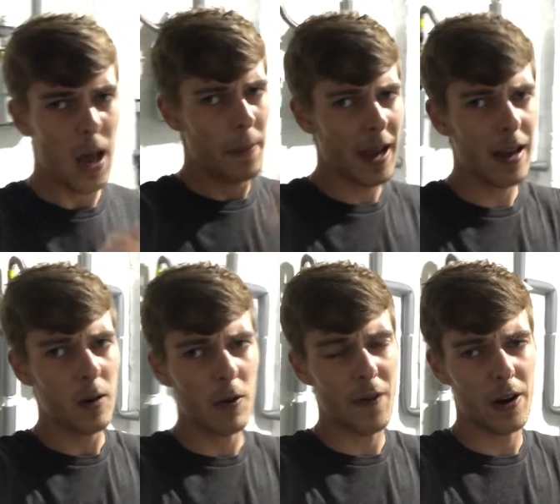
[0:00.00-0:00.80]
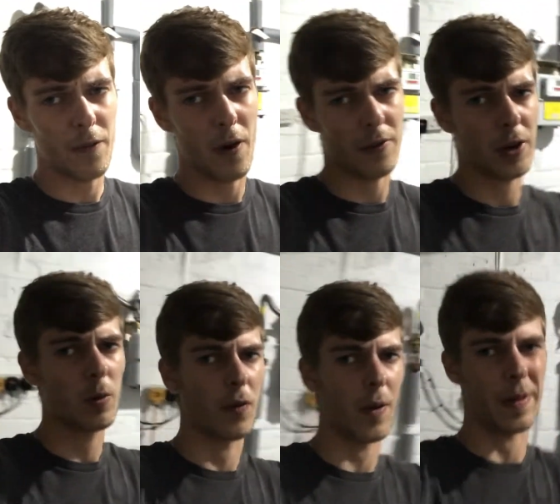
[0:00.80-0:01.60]
But yeah, without no further ado,
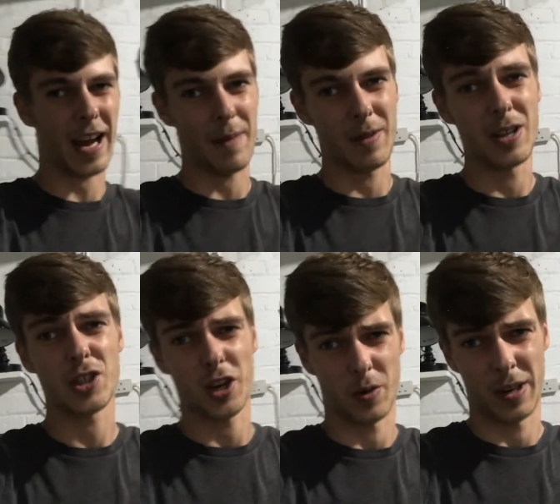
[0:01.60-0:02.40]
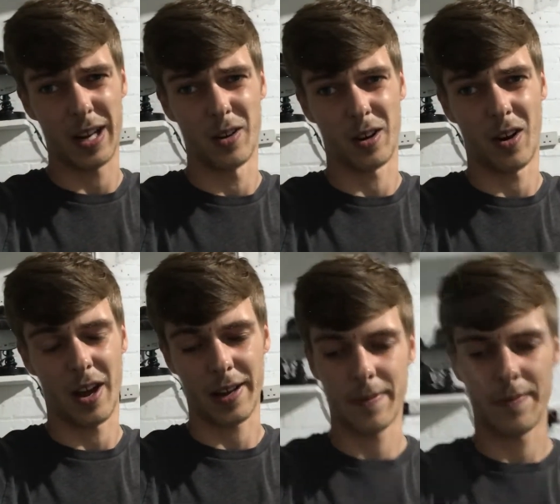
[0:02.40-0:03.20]
we'll flip the camera and show you what they look like.